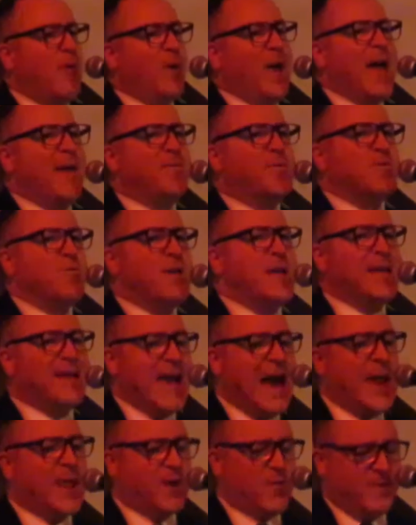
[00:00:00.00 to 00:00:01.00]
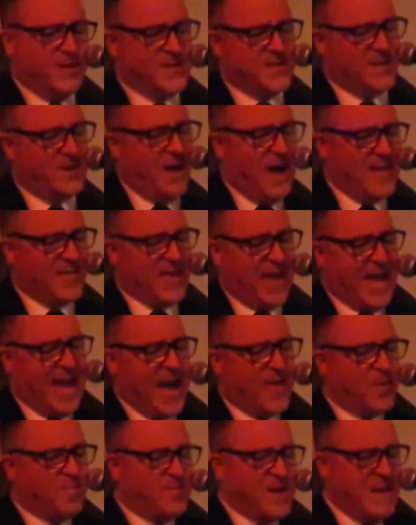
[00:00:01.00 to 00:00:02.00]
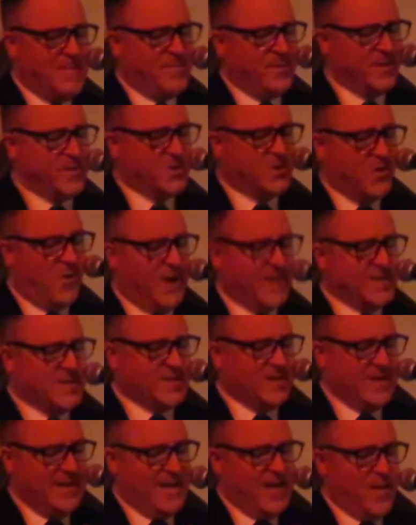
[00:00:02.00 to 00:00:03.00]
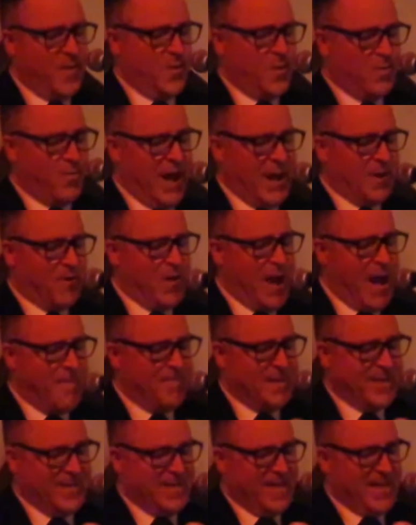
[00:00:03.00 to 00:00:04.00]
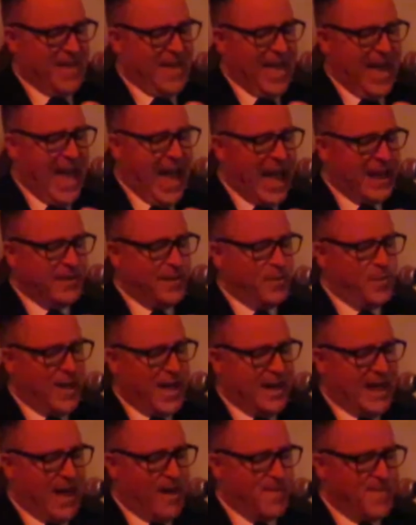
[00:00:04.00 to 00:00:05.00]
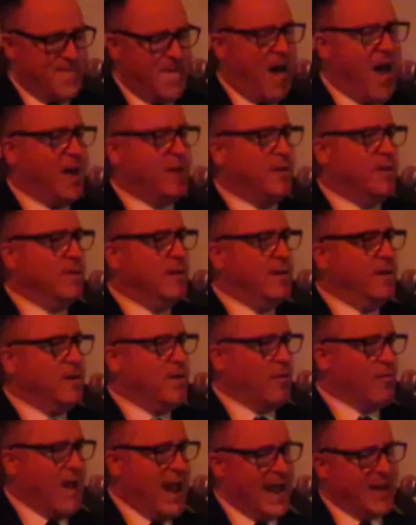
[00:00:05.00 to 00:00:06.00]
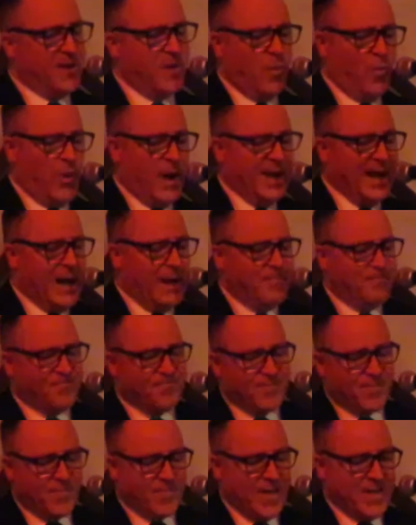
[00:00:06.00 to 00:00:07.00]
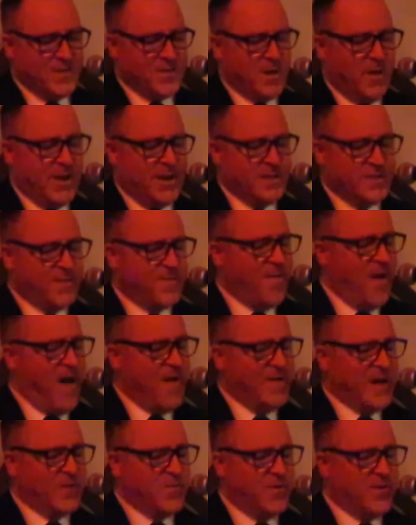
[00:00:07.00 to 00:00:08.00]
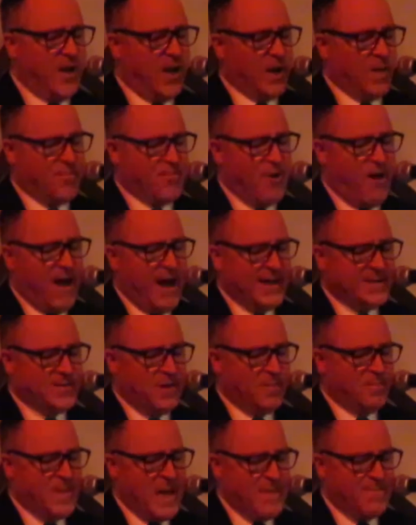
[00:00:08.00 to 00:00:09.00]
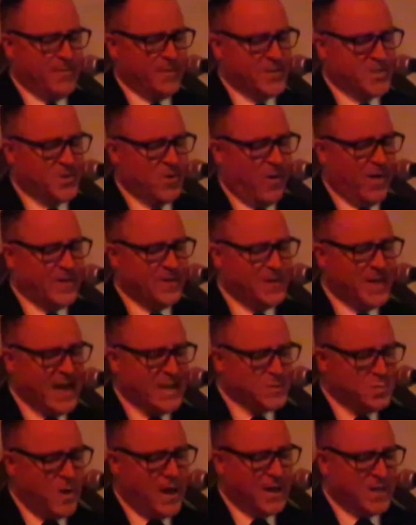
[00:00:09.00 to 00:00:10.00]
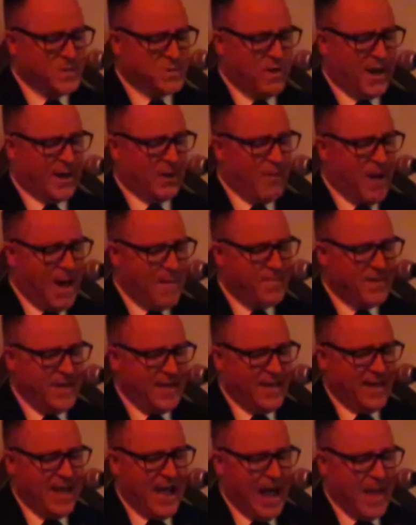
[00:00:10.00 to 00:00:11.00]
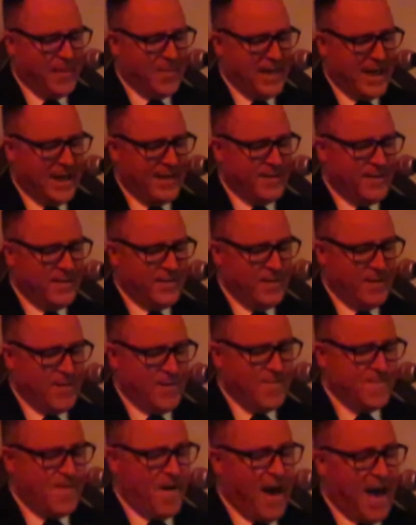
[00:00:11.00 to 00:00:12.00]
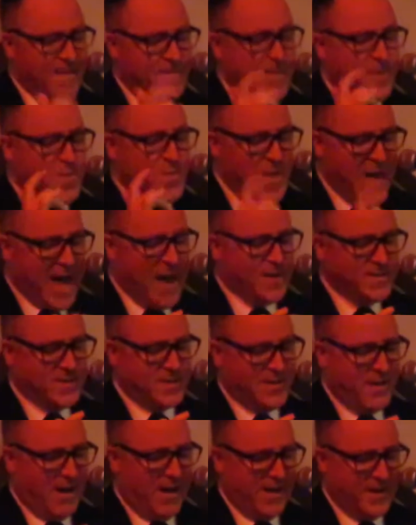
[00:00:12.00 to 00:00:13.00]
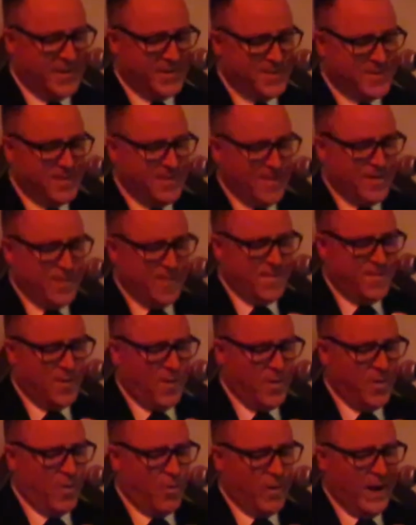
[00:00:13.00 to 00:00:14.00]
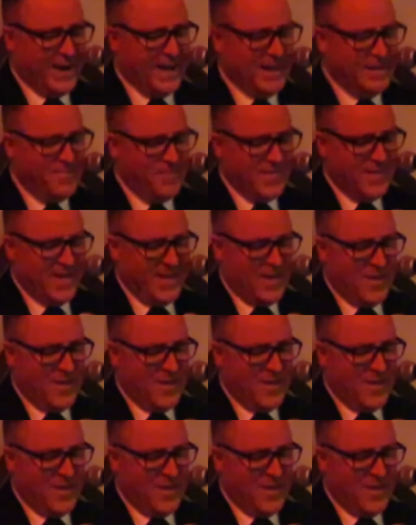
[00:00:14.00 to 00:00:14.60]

We have three categories tonight. They are the People's Choice, the runner-up, and then our final grand winner. So it is a $500 prize on People's Choice as well as runner-up, and then $5,000 for the winner